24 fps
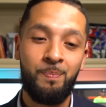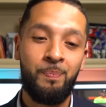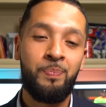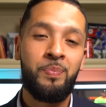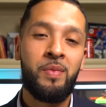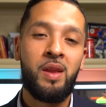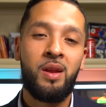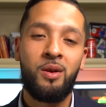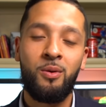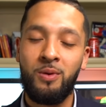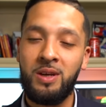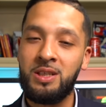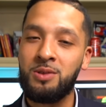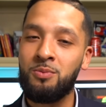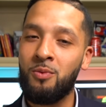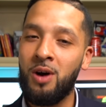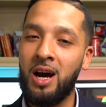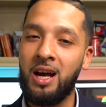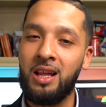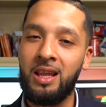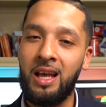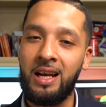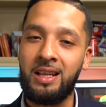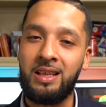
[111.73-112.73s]
The reason why
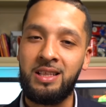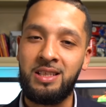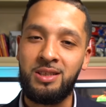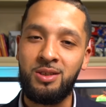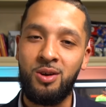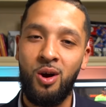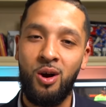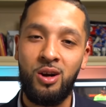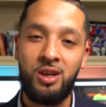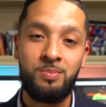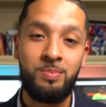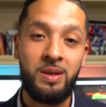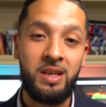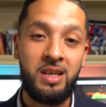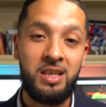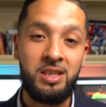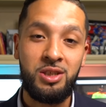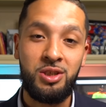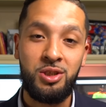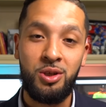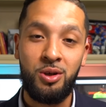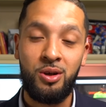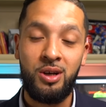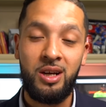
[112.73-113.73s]
I like this card is
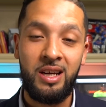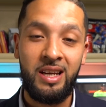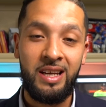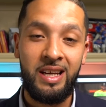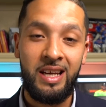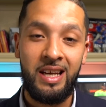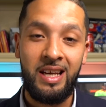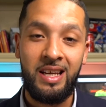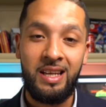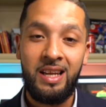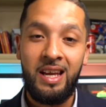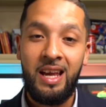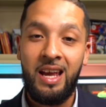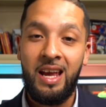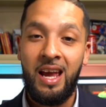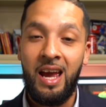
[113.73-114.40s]
because you're going to get